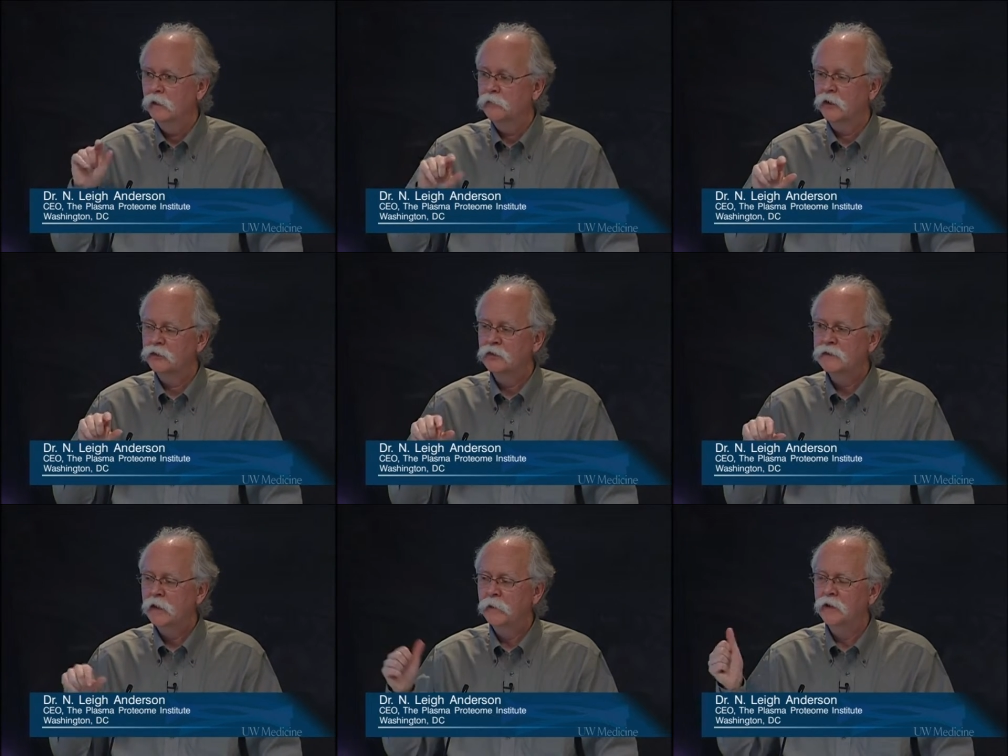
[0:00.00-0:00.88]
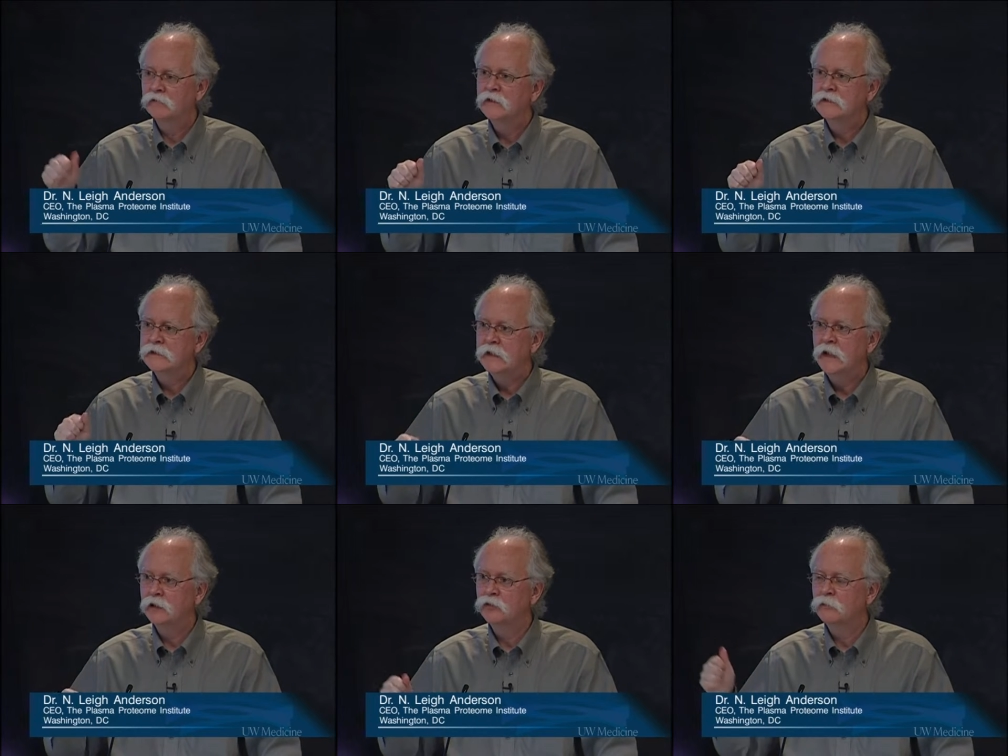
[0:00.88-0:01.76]
But it turns out that if
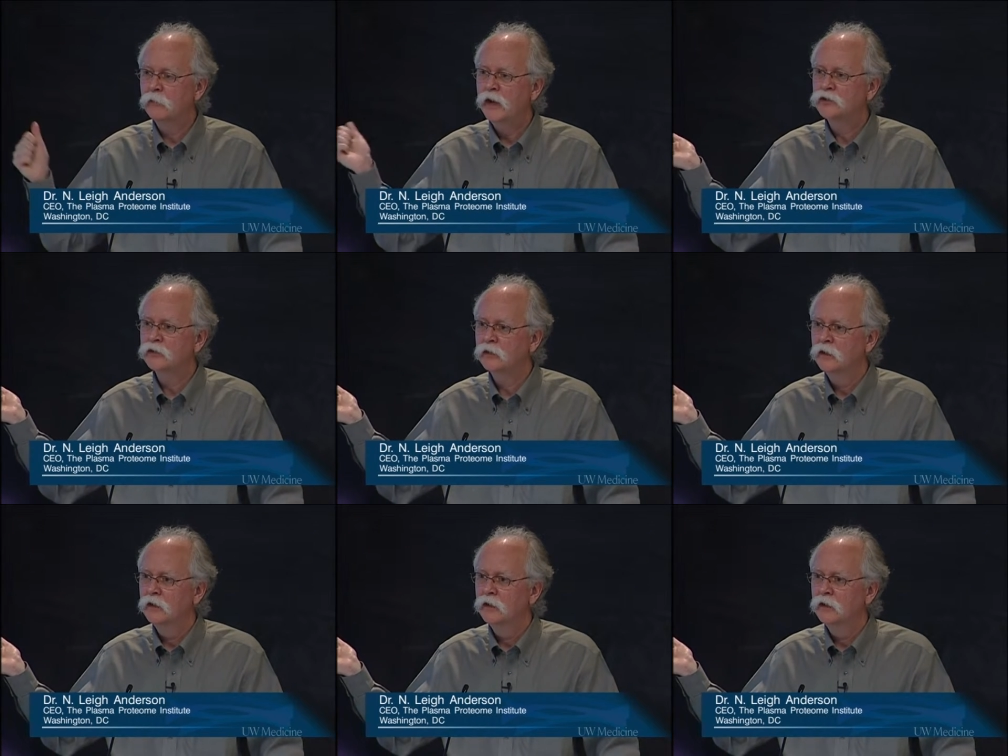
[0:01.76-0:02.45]
instead you measure